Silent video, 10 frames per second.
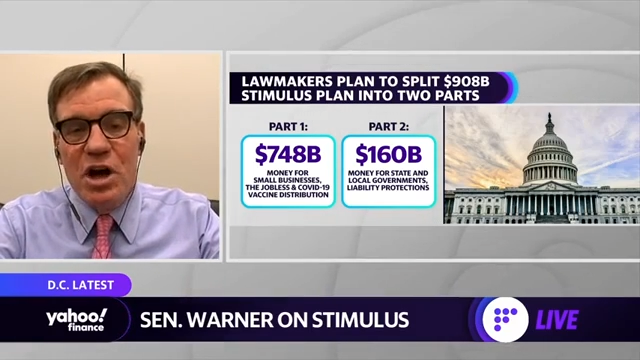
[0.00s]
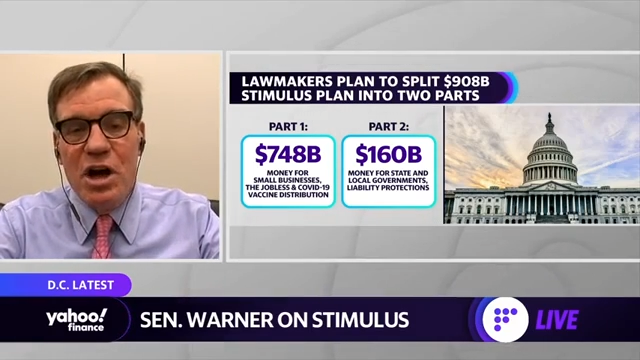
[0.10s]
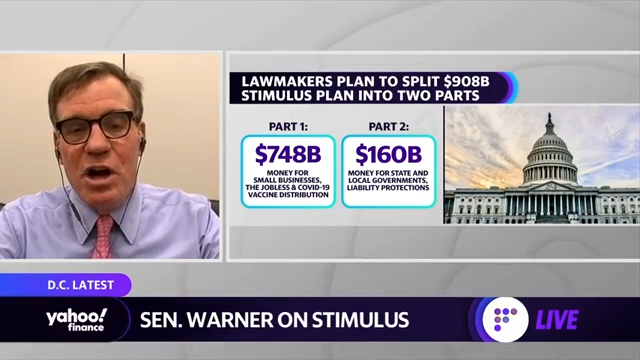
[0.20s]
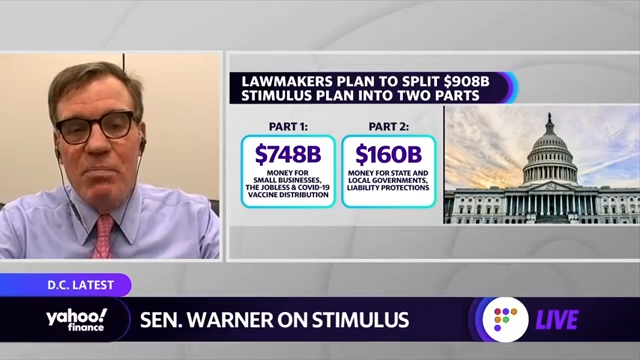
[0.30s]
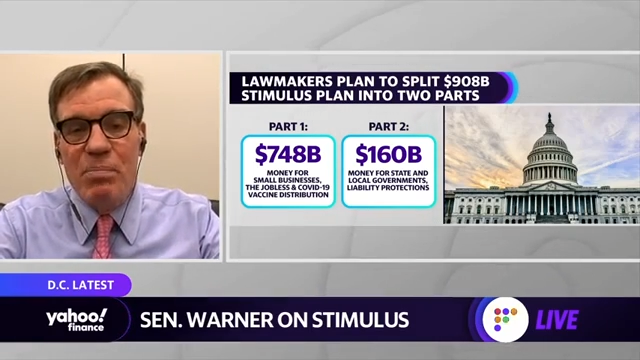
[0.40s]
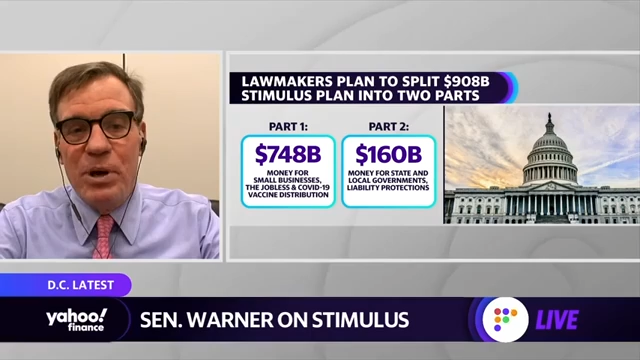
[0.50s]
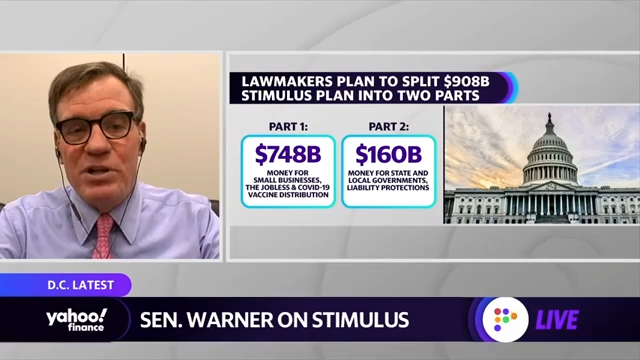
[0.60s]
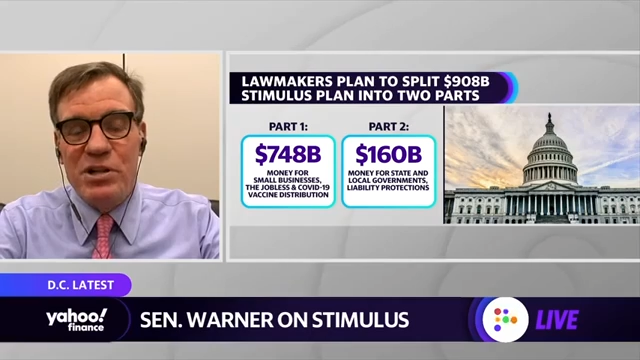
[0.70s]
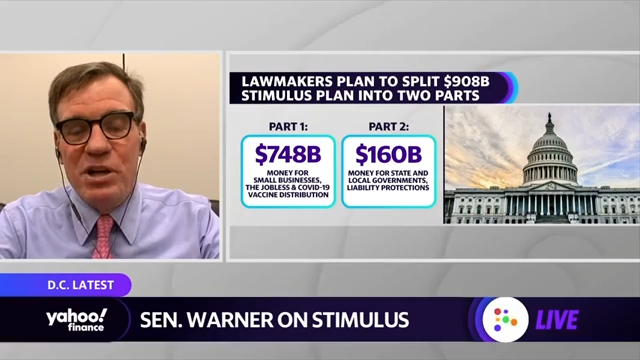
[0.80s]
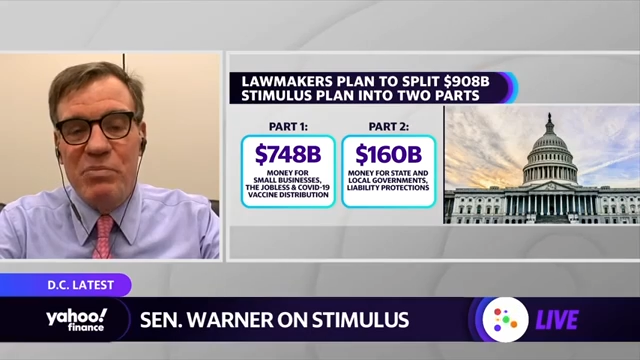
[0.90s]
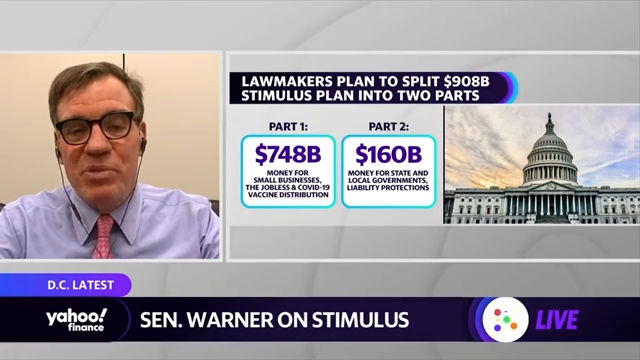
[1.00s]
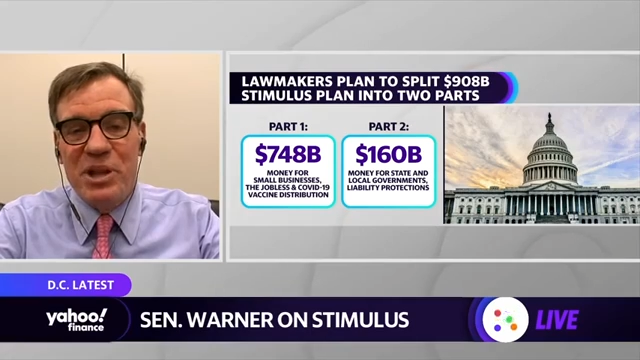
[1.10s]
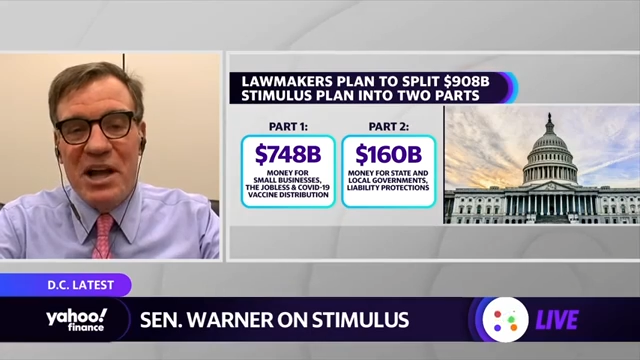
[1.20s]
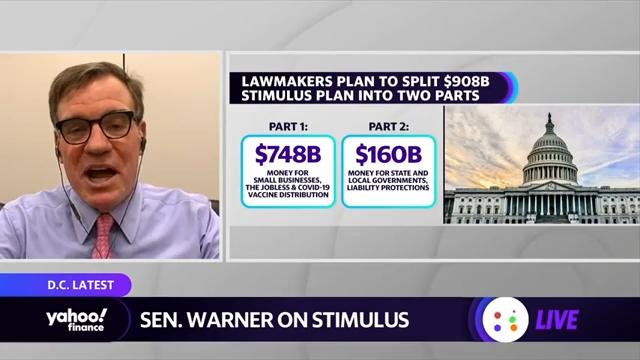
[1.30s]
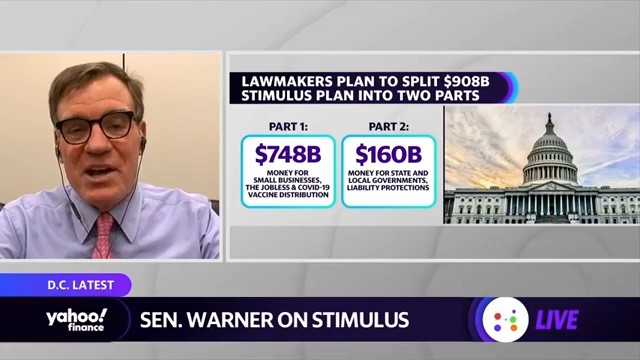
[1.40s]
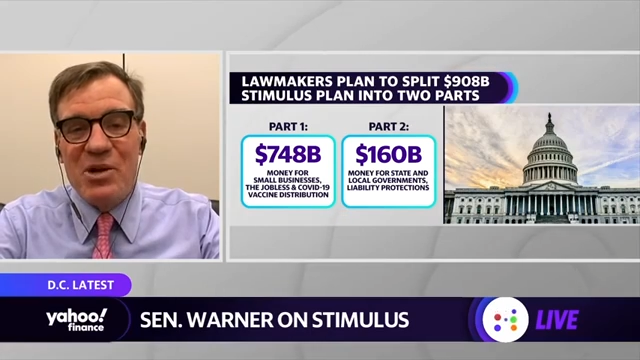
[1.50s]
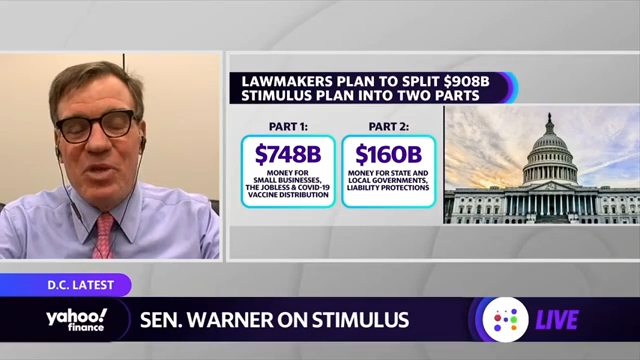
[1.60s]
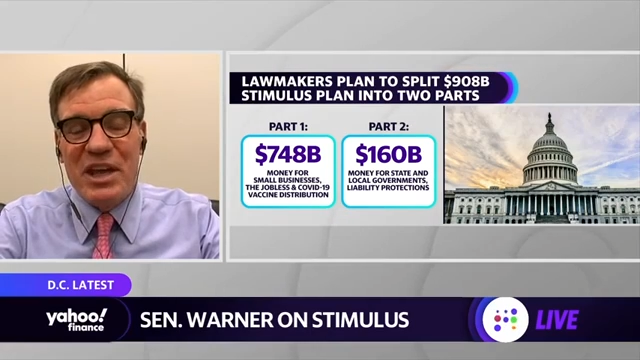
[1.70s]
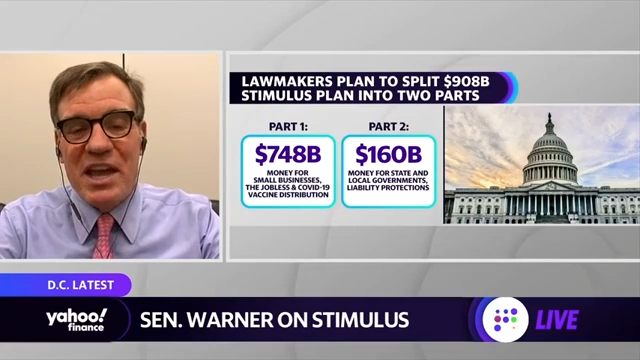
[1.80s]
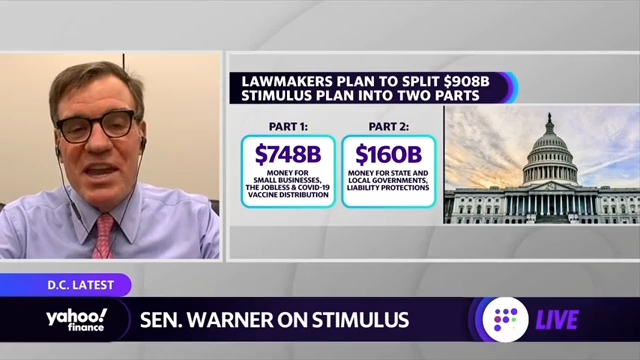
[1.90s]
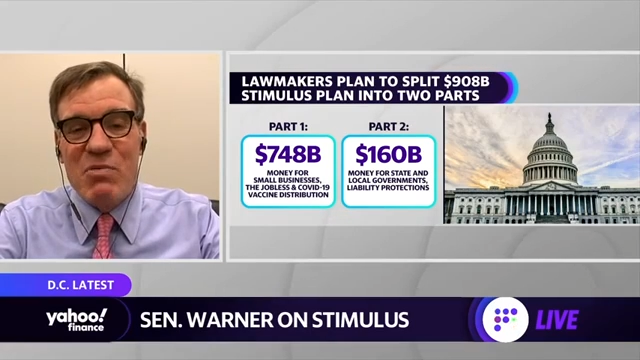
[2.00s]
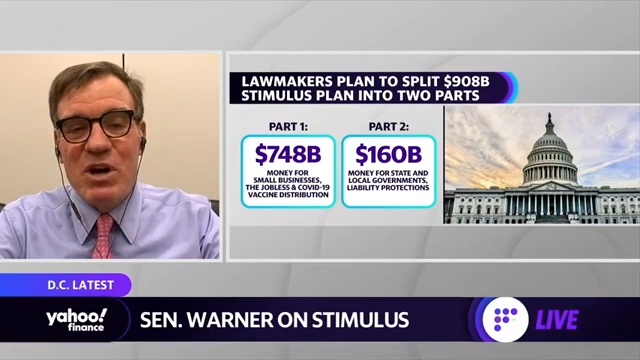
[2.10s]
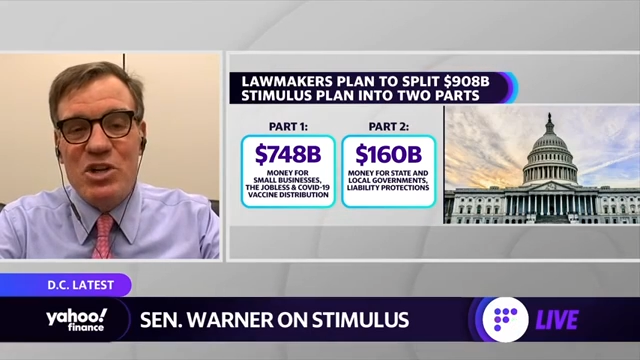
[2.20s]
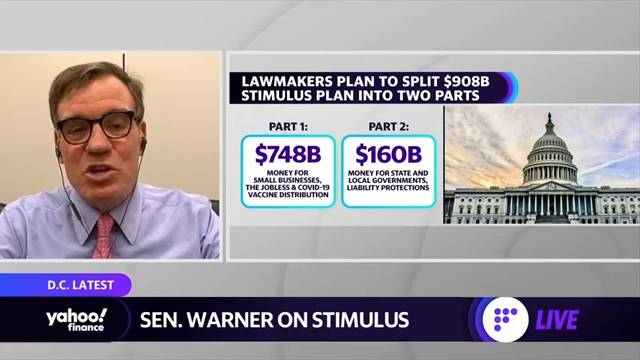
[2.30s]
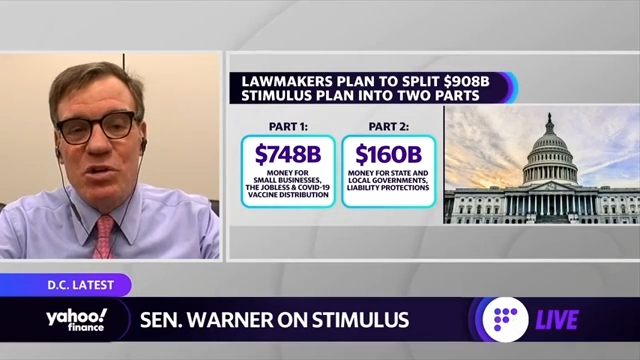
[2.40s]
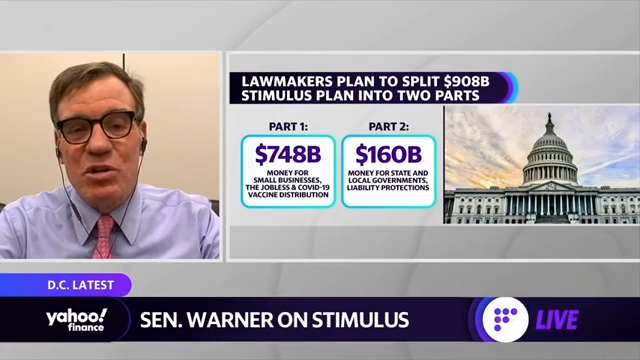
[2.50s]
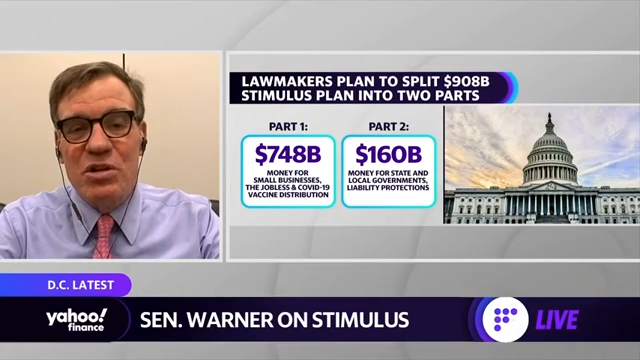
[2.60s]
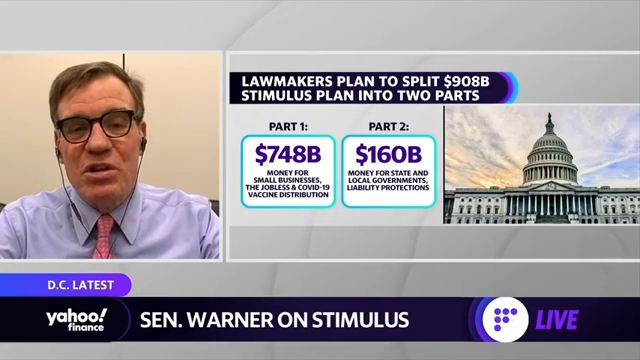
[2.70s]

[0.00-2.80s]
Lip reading: But I don't think anyone should